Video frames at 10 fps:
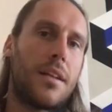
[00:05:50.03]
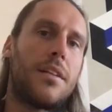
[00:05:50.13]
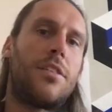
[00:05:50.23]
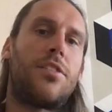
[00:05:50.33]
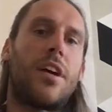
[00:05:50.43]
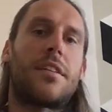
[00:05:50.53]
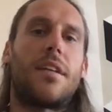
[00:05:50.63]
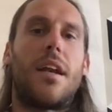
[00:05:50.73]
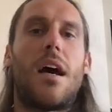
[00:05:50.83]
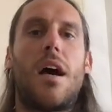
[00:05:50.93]
Checked
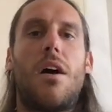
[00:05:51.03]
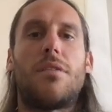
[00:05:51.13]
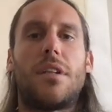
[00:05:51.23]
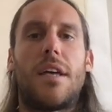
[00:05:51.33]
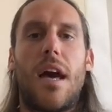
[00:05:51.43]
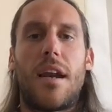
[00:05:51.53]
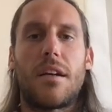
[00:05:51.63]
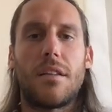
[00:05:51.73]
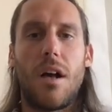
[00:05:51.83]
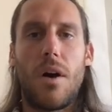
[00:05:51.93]
it out, getting
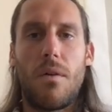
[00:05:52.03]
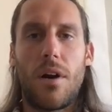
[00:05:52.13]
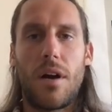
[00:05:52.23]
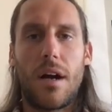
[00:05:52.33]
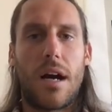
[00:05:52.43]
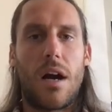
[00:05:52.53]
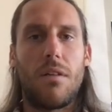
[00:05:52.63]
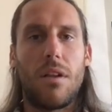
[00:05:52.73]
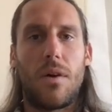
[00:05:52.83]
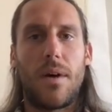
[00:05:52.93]
lower, how
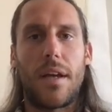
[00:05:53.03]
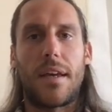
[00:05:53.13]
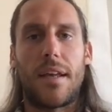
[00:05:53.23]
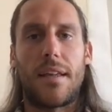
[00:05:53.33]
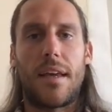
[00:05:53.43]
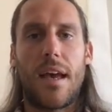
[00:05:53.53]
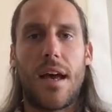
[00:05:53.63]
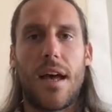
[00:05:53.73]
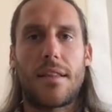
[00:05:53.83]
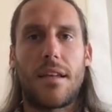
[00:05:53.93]
low I can
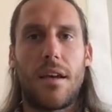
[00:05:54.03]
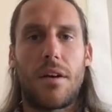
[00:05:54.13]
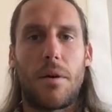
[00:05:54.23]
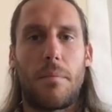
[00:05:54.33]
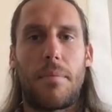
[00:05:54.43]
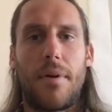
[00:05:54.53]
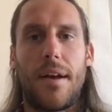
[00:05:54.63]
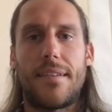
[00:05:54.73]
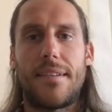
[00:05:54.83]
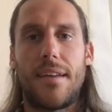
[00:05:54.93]
get,
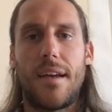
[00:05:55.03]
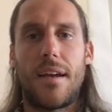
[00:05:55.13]
compressing,